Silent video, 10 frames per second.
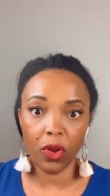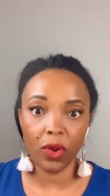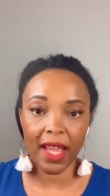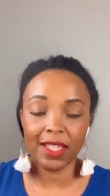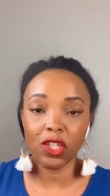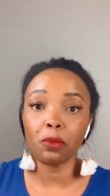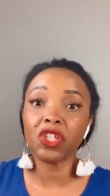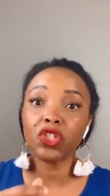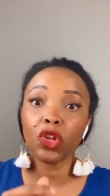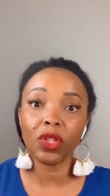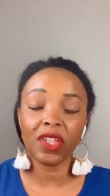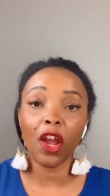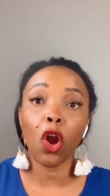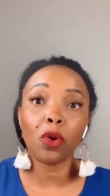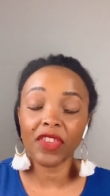Okay, so much so
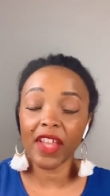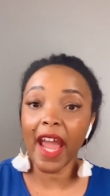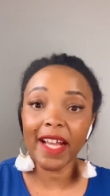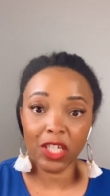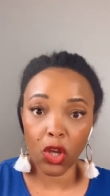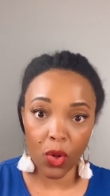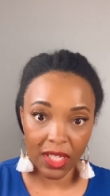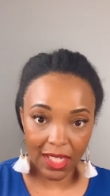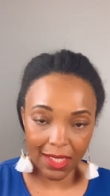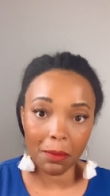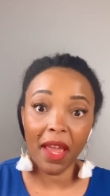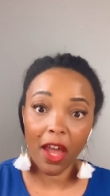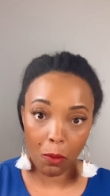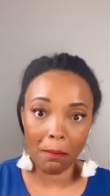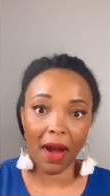that they had to go and get some
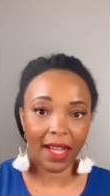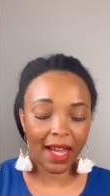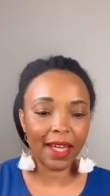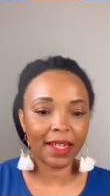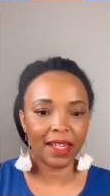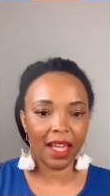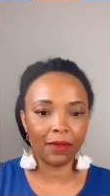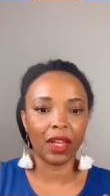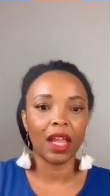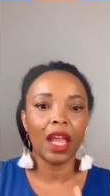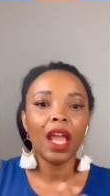help, my God in heaven.